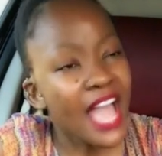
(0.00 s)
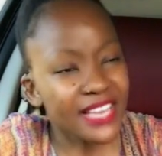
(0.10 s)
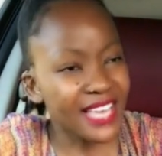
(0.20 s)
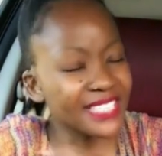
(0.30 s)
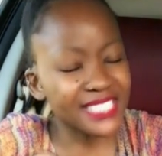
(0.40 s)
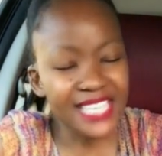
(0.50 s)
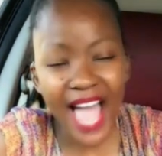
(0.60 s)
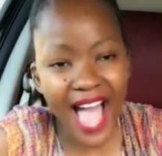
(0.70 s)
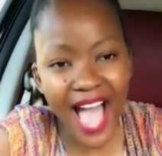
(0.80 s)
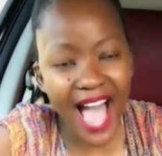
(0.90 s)
Cause
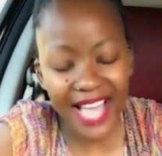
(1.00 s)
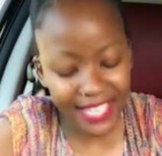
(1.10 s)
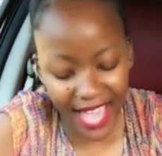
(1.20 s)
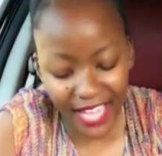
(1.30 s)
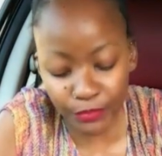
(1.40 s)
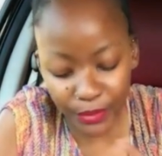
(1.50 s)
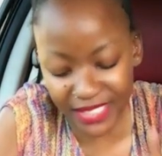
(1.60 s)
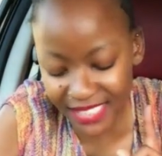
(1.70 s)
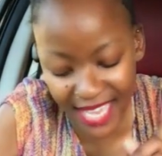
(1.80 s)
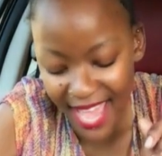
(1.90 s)
I can't
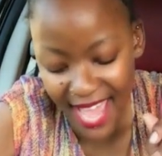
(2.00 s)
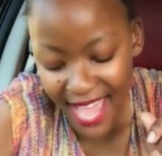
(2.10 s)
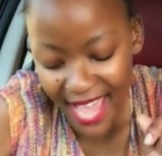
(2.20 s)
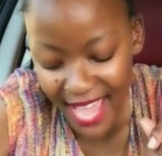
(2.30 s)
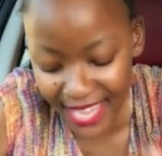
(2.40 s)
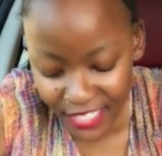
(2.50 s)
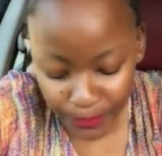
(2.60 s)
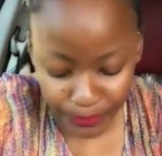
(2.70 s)
pretend.